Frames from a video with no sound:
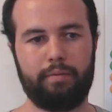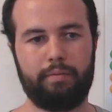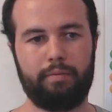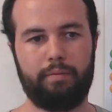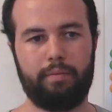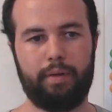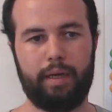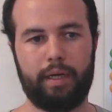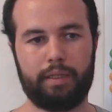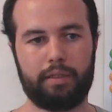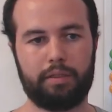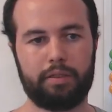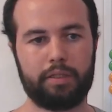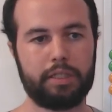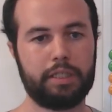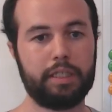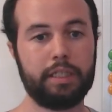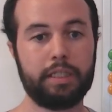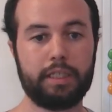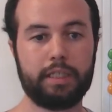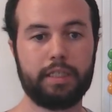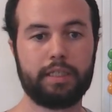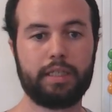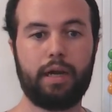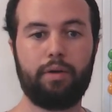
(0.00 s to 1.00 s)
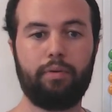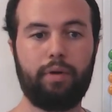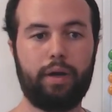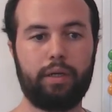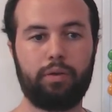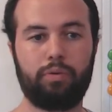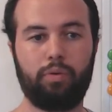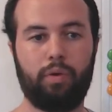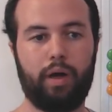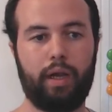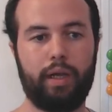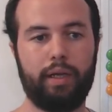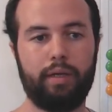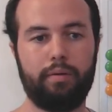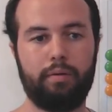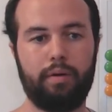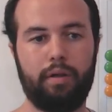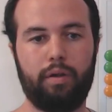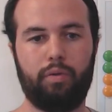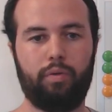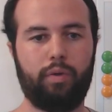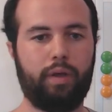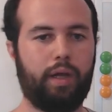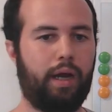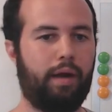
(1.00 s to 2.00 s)
But since it's a RAID 1,
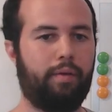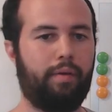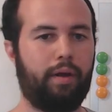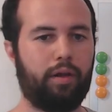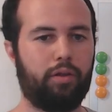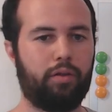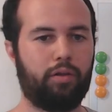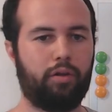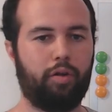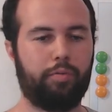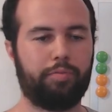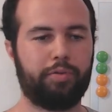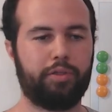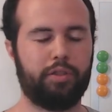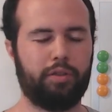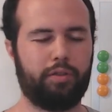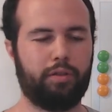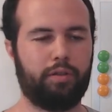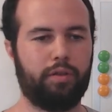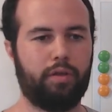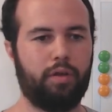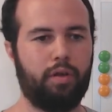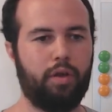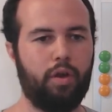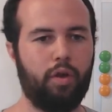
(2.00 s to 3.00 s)
we have another option.